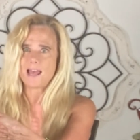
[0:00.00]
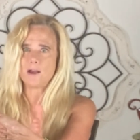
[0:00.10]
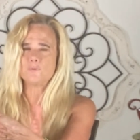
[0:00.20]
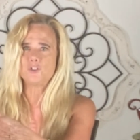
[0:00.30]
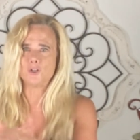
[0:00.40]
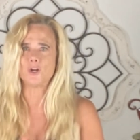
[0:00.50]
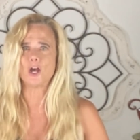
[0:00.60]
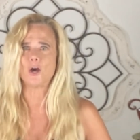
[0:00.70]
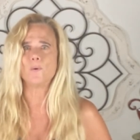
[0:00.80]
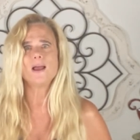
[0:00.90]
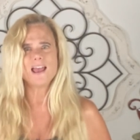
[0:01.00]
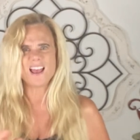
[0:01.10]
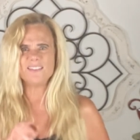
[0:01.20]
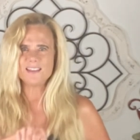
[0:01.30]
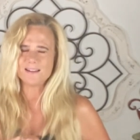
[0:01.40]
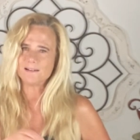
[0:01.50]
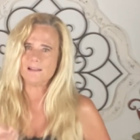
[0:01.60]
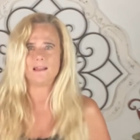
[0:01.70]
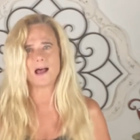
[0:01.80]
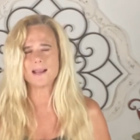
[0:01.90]
out you go, and then
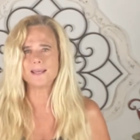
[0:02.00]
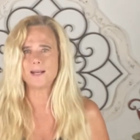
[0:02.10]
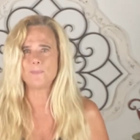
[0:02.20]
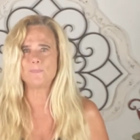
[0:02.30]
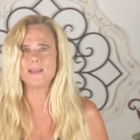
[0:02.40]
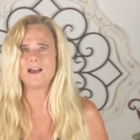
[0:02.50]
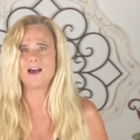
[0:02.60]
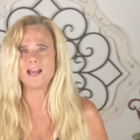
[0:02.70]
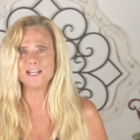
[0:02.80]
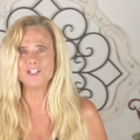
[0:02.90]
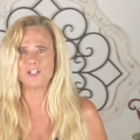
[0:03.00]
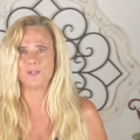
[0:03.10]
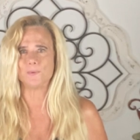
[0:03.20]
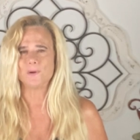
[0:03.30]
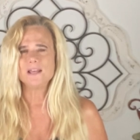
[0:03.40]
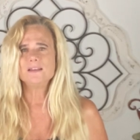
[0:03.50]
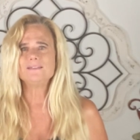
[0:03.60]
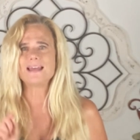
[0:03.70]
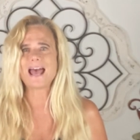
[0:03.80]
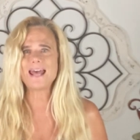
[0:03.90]
lock it up behind you.
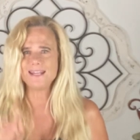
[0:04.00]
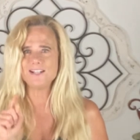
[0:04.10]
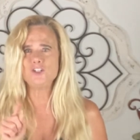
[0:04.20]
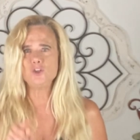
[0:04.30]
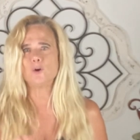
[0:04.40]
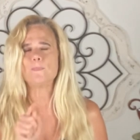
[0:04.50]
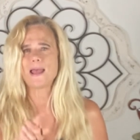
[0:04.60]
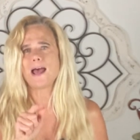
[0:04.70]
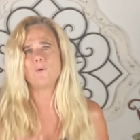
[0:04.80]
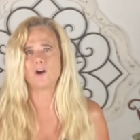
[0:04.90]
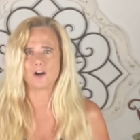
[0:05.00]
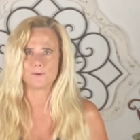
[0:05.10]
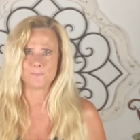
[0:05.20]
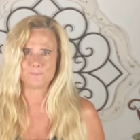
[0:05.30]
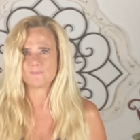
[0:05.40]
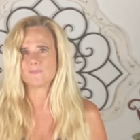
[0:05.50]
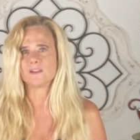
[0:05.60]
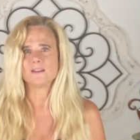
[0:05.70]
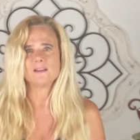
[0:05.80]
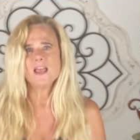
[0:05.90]
That is your power.
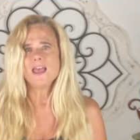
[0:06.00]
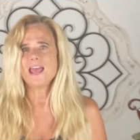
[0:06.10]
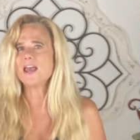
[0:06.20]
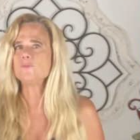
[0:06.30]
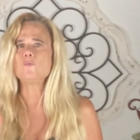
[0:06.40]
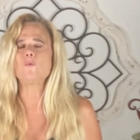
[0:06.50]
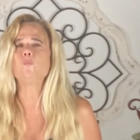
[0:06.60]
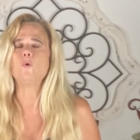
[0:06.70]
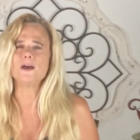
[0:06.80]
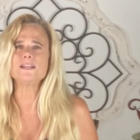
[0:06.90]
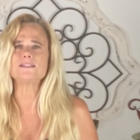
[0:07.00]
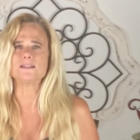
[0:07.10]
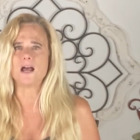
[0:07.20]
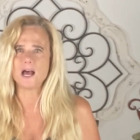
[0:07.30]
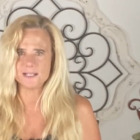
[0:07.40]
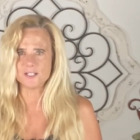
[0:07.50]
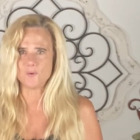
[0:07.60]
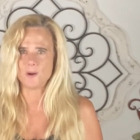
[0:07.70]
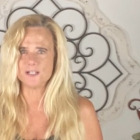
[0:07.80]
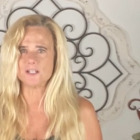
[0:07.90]
And what is the
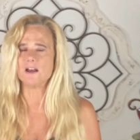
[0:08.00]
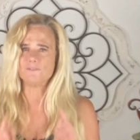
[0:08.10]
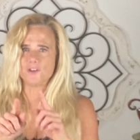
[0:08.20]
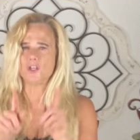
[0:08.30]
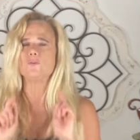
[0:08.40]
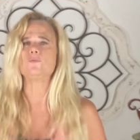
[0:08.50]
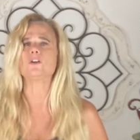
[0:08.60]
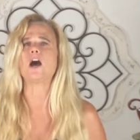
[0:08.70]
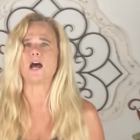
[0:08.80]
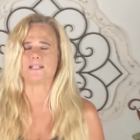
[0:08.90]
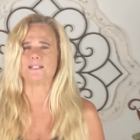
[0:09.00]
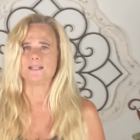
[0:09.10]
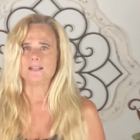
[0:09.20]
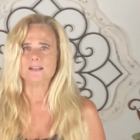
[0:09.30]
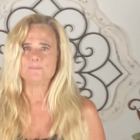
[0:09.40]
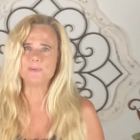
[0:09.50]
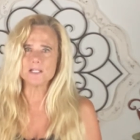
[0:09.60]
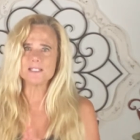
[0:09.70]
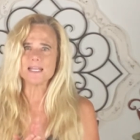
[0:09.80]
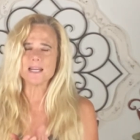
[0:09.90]
consequence of you not
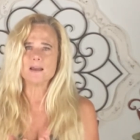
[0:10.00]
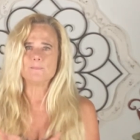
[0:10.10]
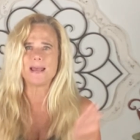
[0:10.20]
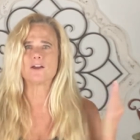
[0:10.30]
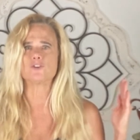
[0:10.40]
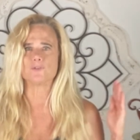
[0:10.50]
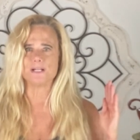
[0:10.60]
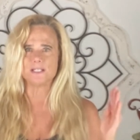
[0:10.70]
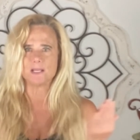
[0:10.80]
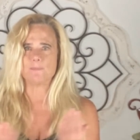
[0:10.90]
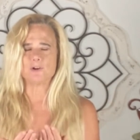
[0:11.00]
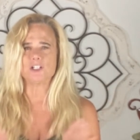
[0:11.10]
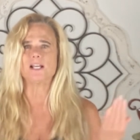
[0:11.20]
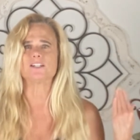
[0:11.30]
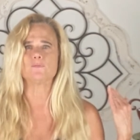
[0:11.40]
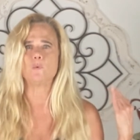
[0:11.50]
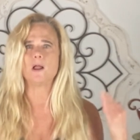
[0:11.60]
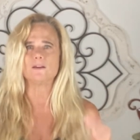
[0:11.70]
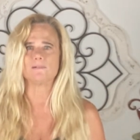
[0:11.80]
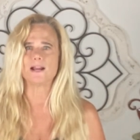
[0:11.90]
building boundaries, a protective
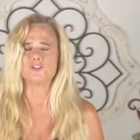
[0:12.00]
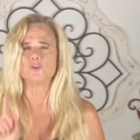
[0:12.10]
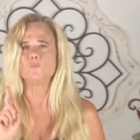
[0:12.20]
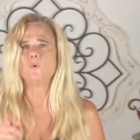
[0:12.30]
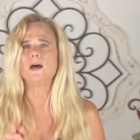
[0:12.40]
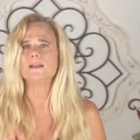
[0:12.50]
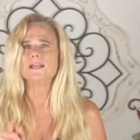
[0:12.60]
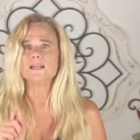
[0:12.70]
wall around you? What